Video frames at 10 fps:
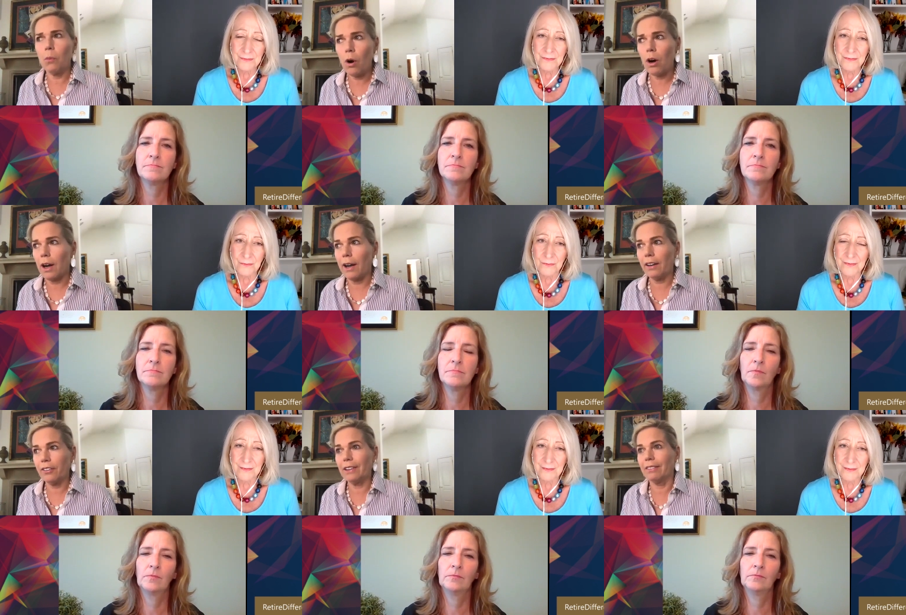Speaker 1: work, I
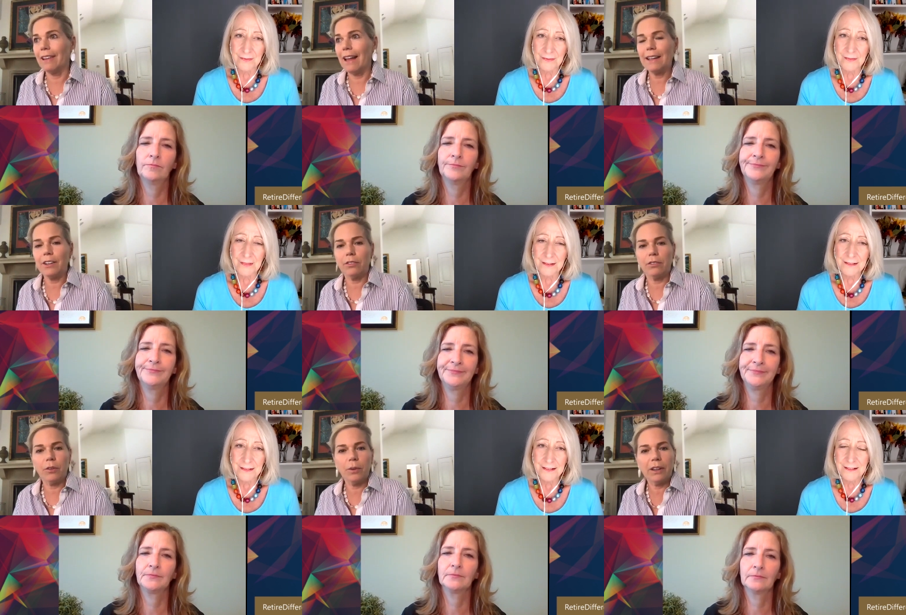actually like
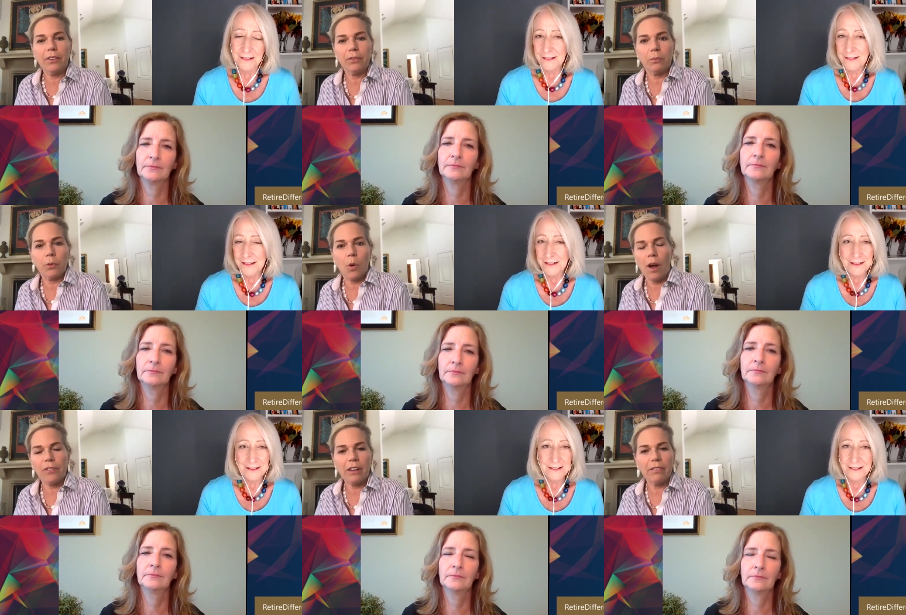doing this
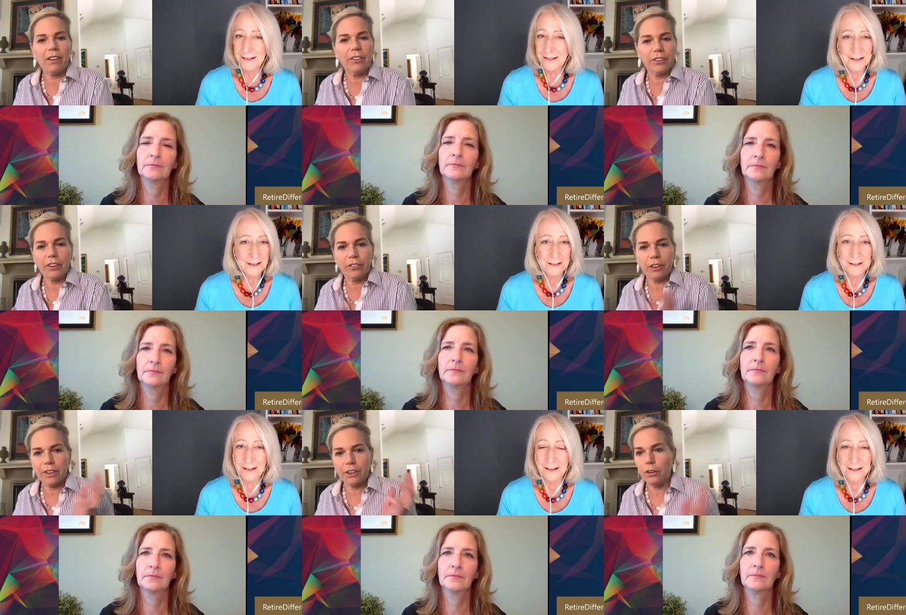quasi volunteer
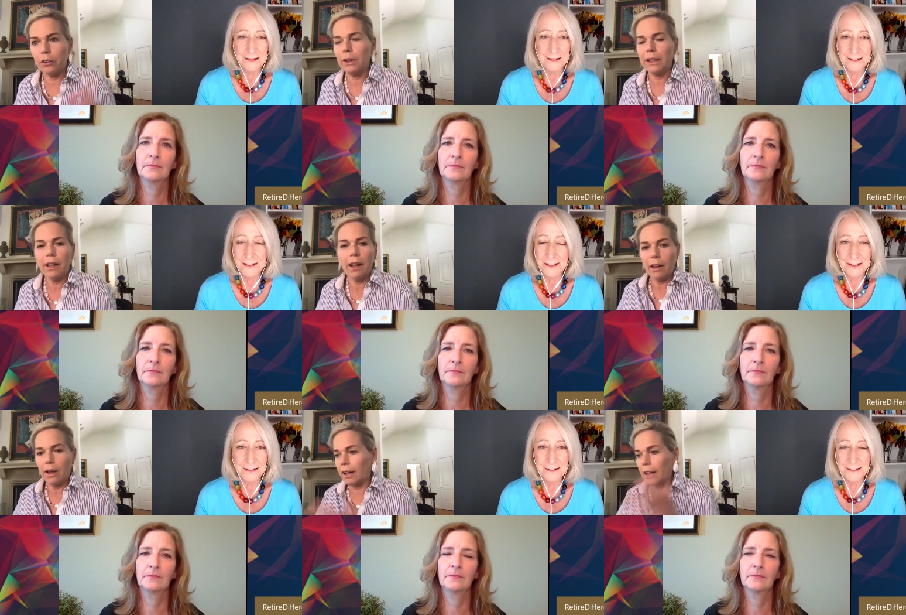stuff I do, and,
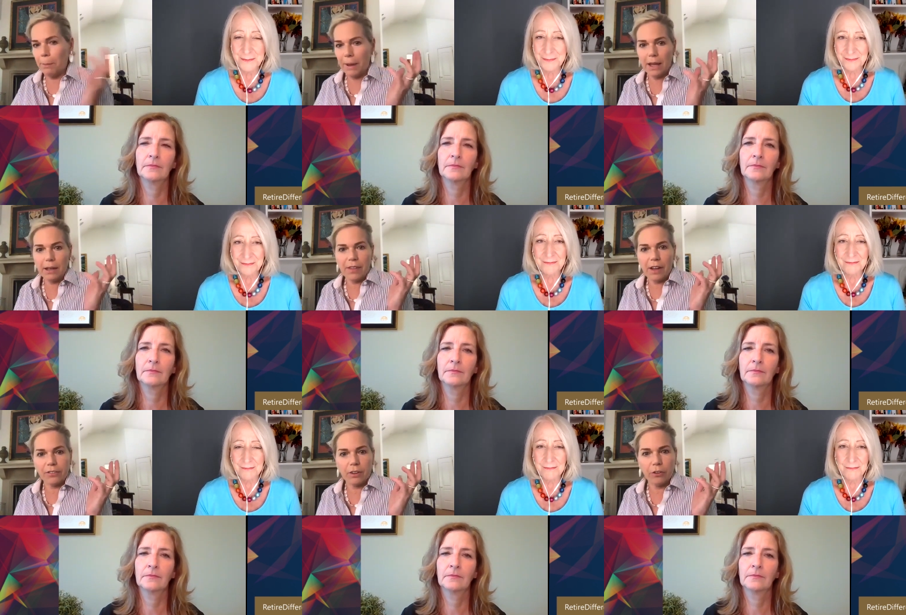and I get paid a
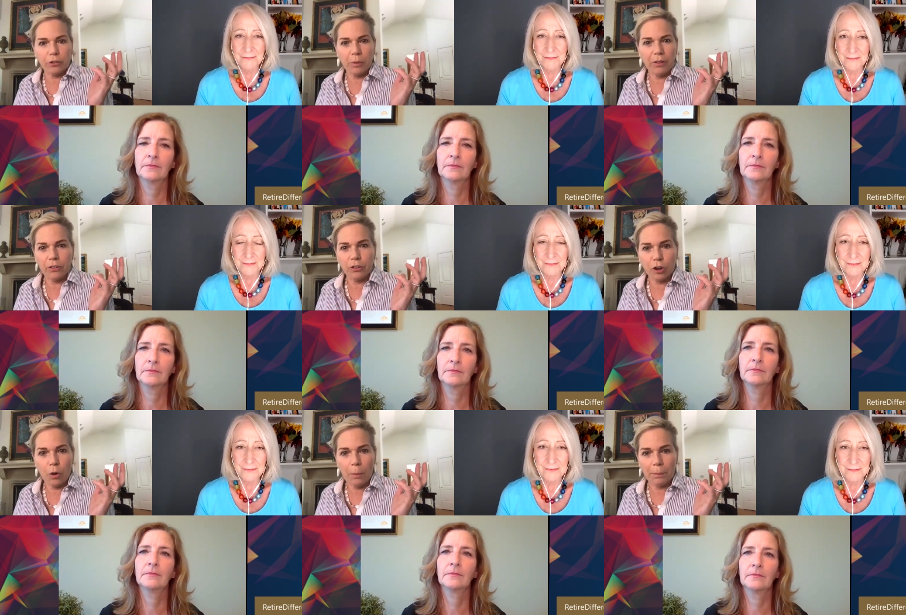$1,000 a month to
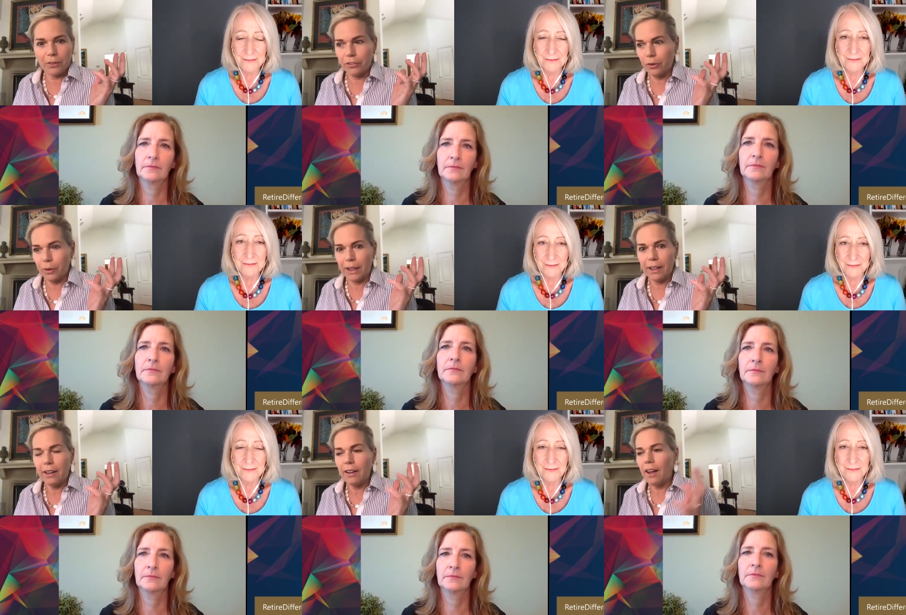show up and do it.
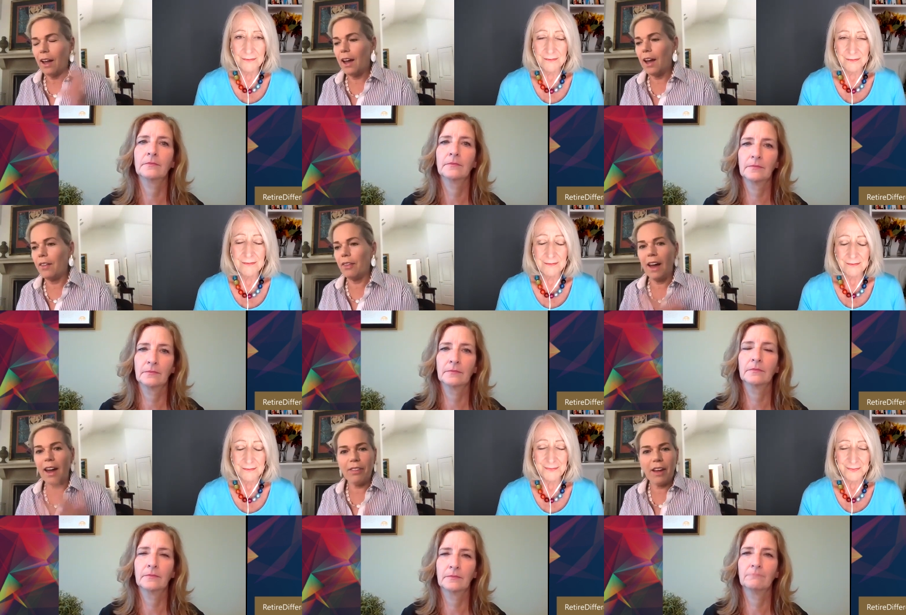And
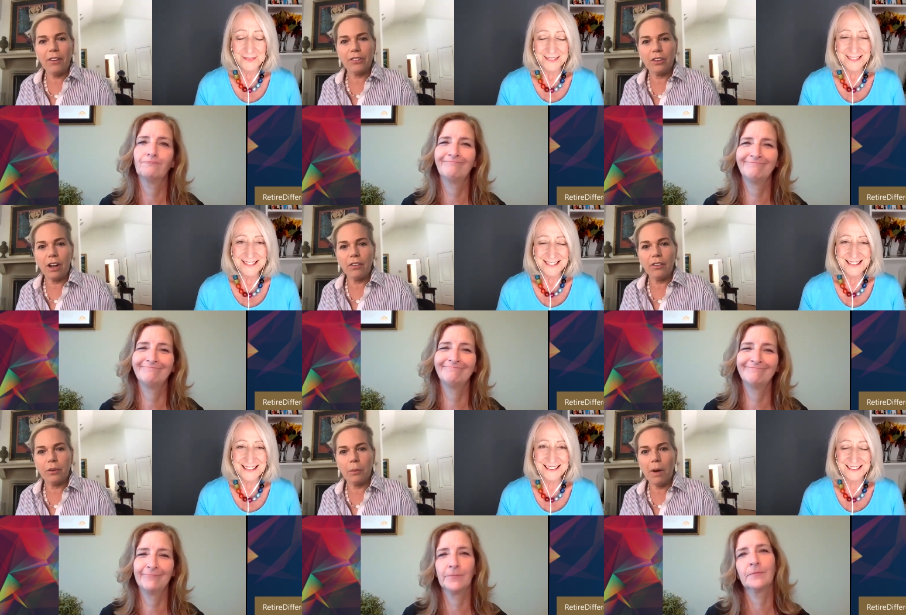that
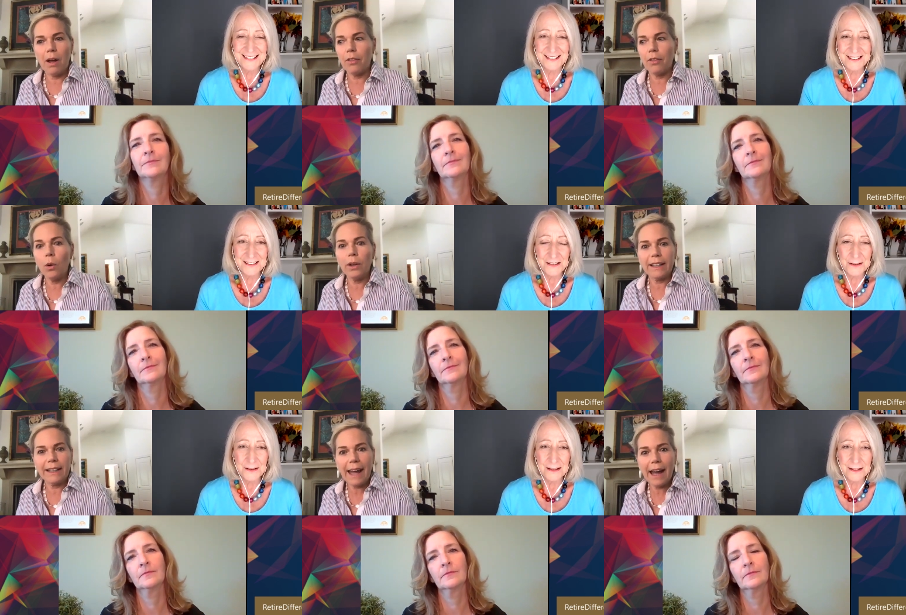$1,000 a month, holy
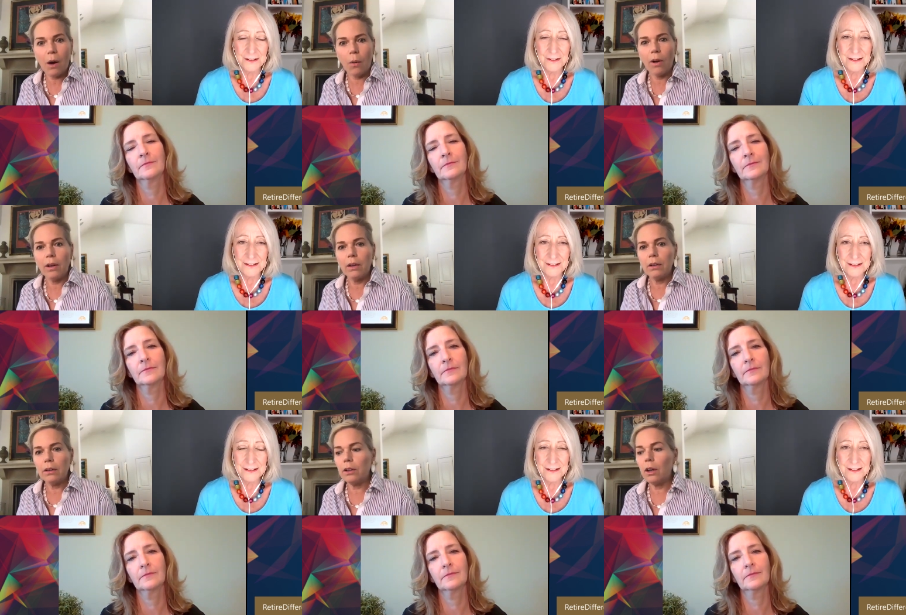cow,
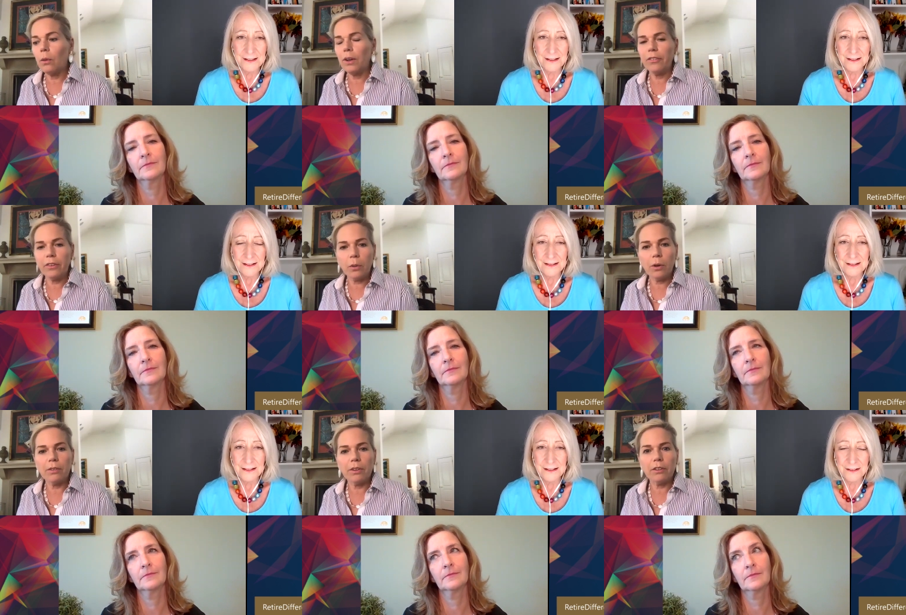you know, is the
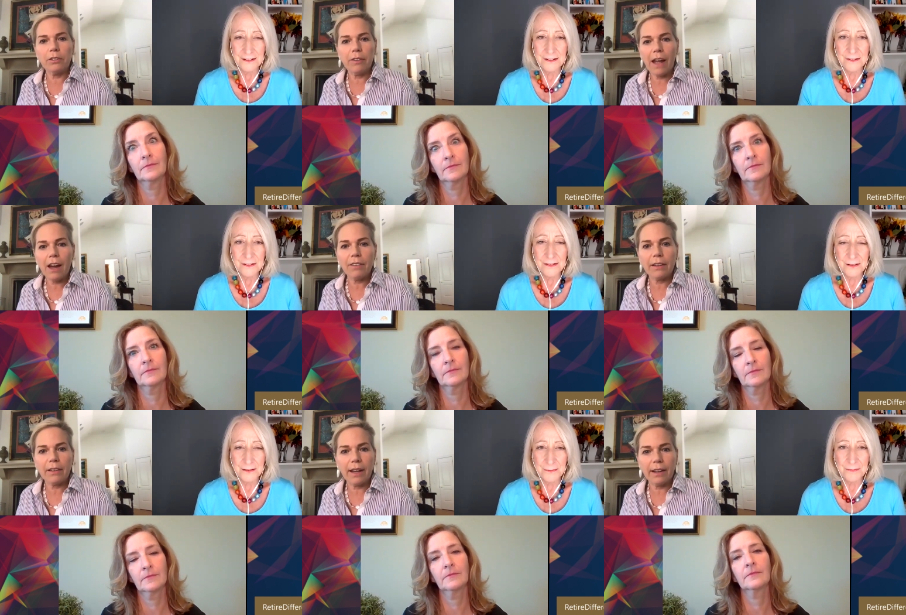equivalent of
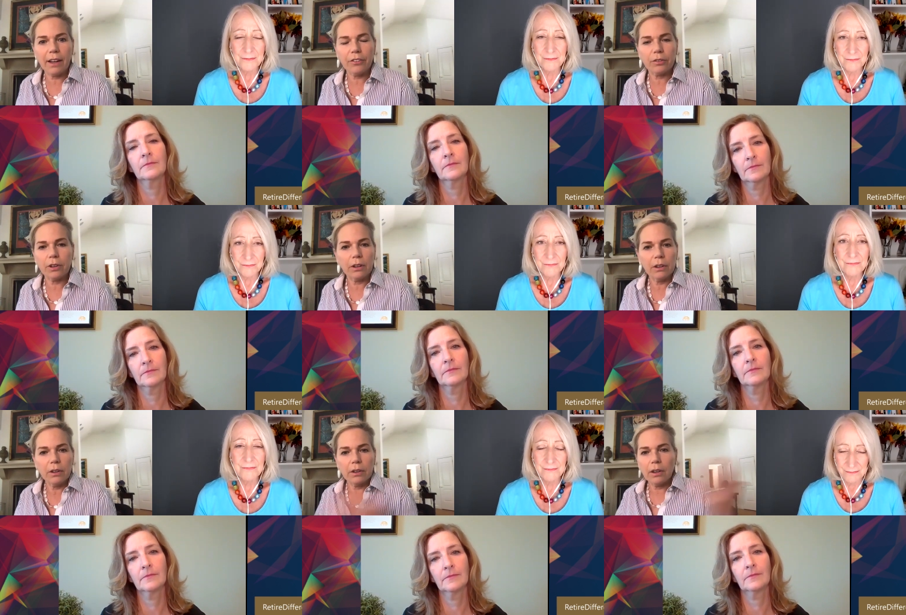having that extra,
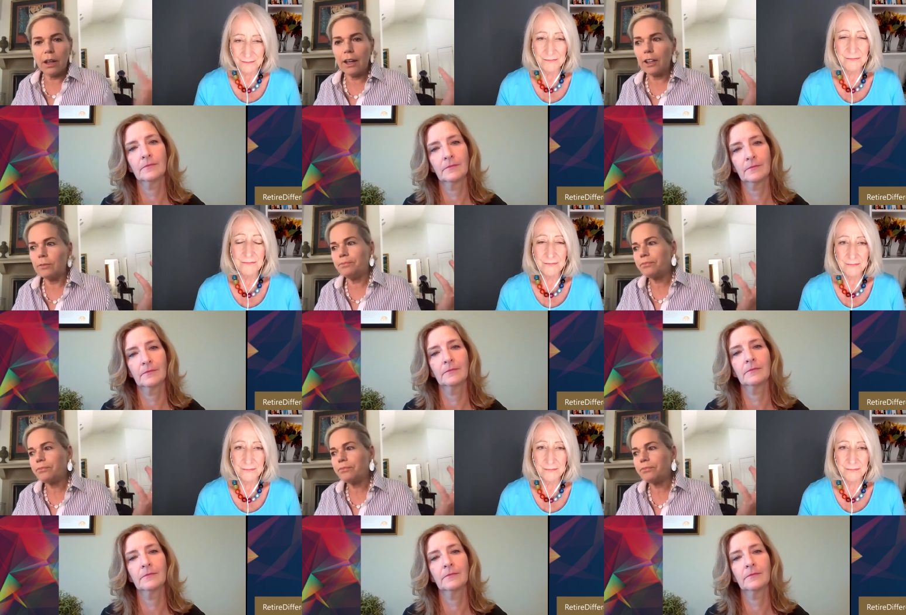um,